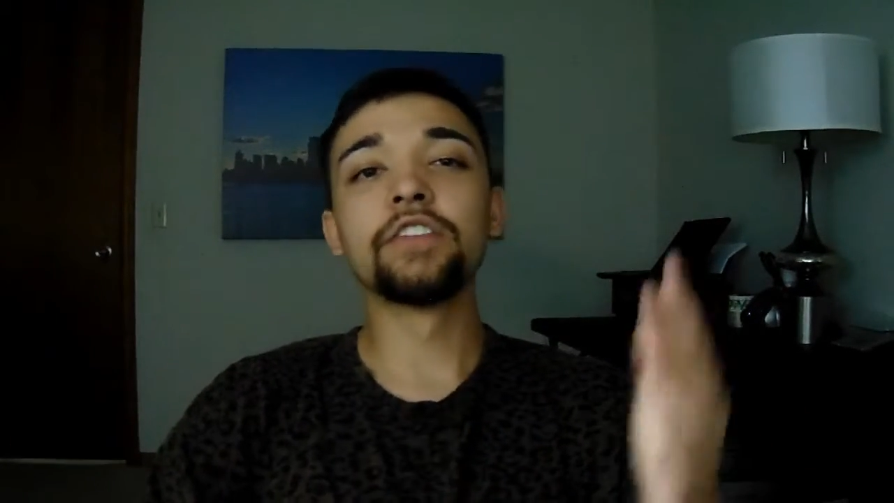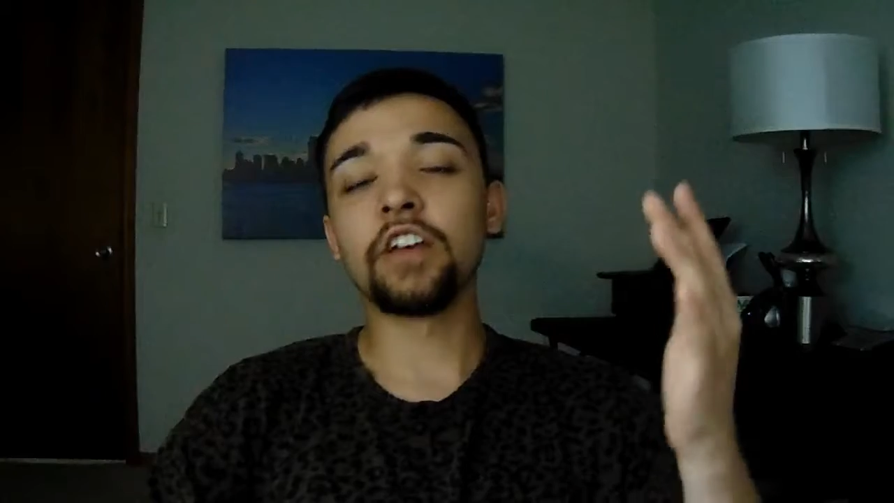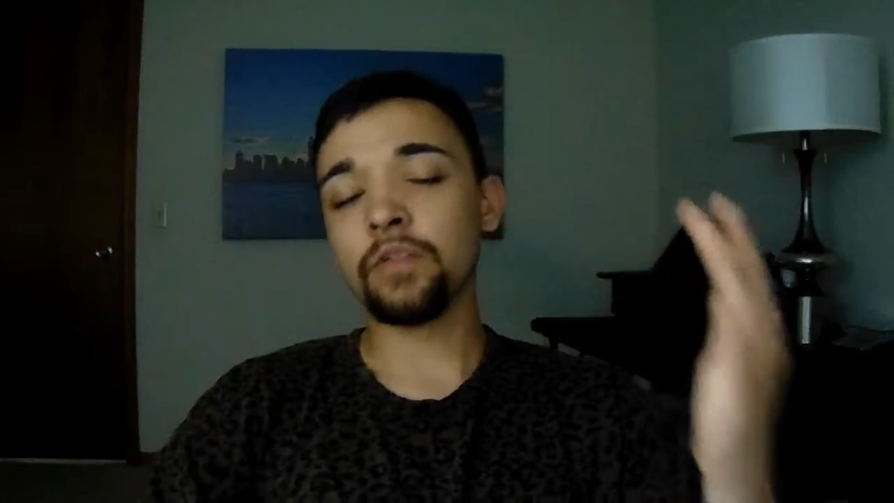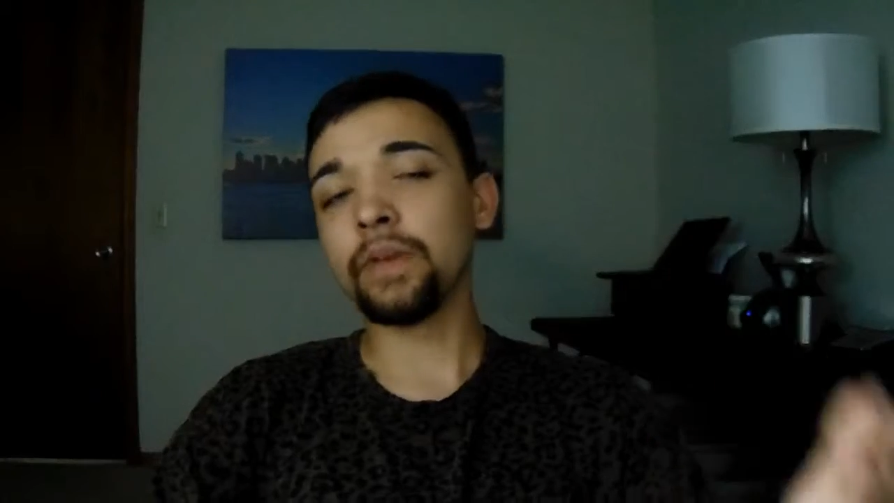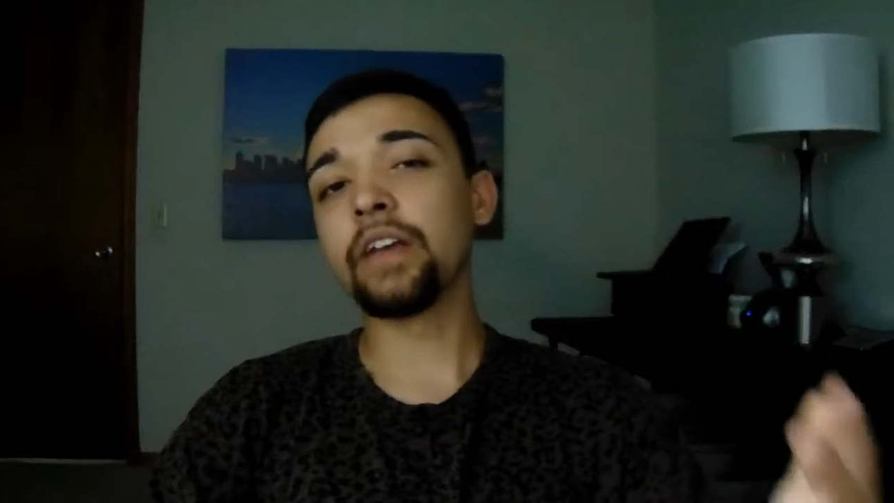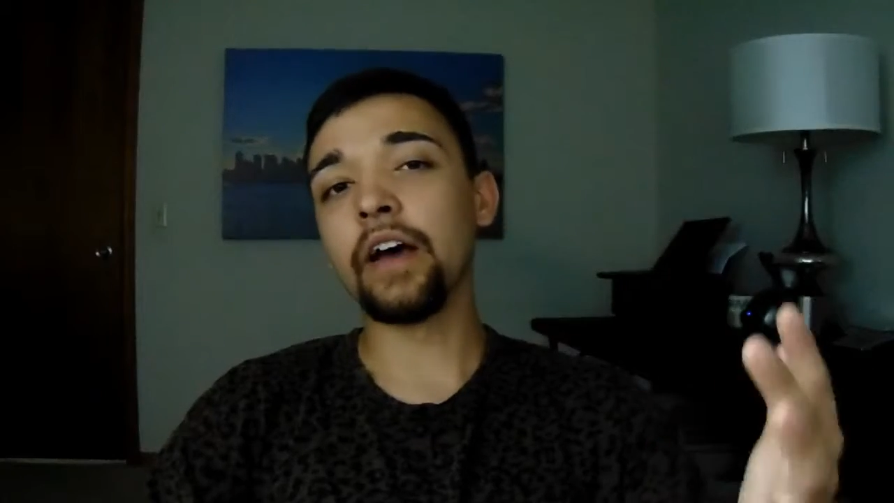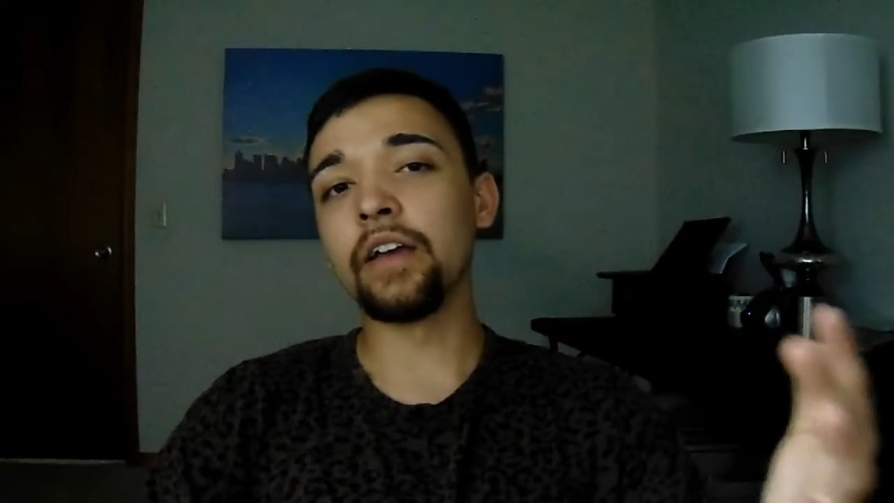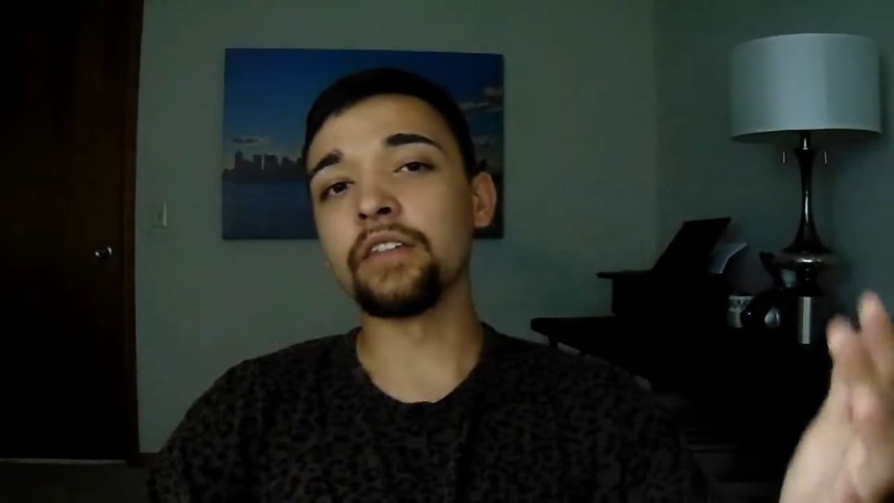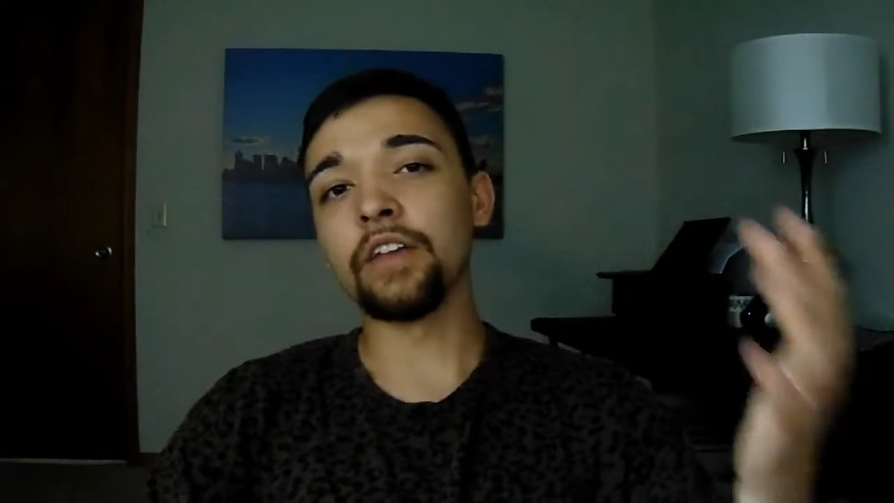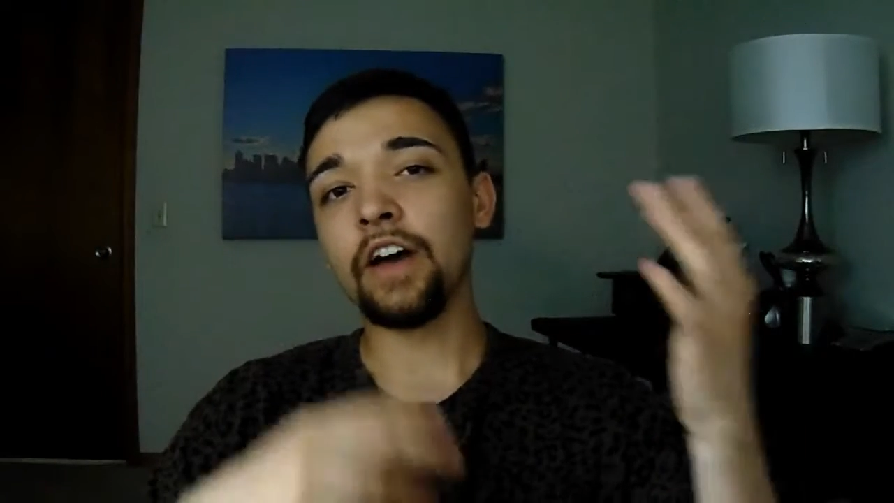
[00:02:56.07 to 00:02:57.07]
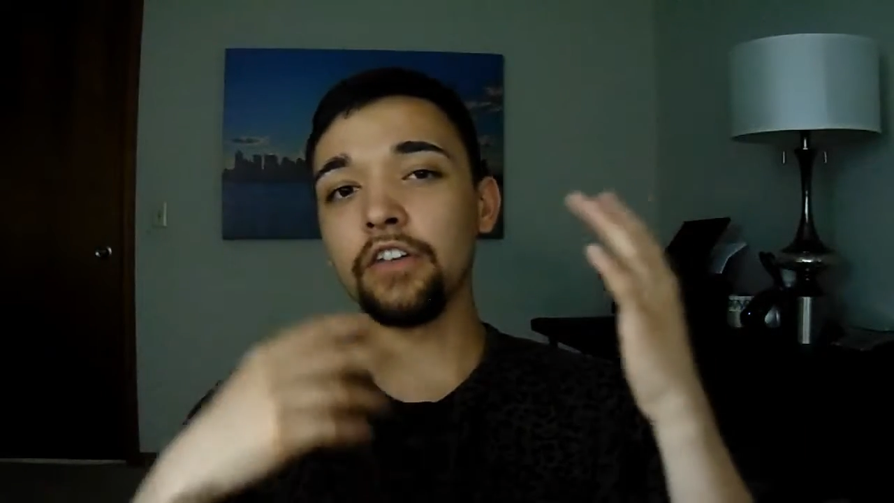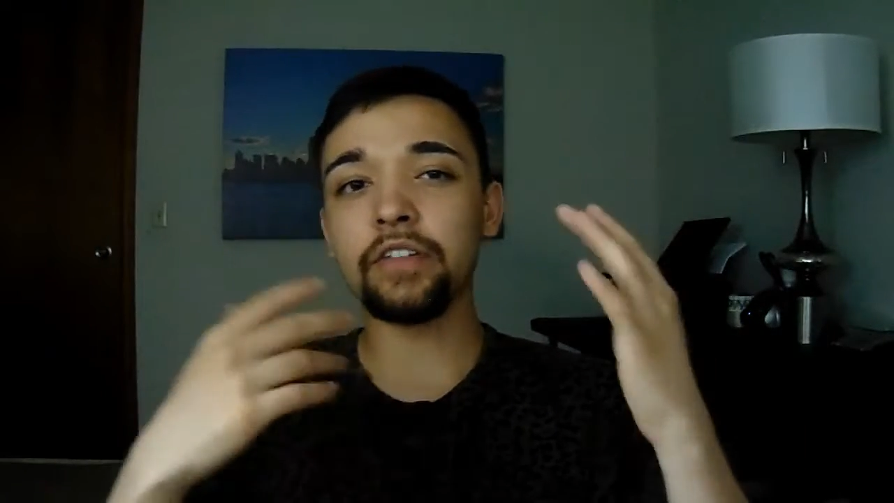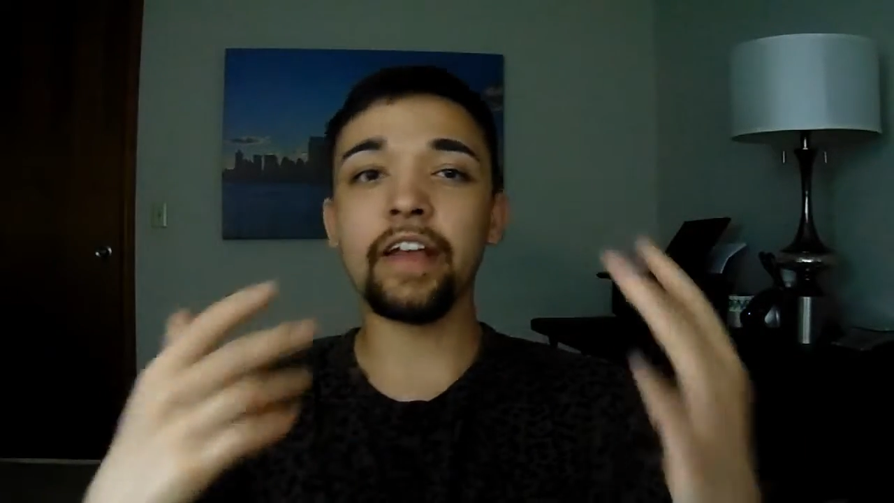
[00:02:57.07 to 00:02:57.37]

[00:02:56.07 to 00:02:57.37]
just because of how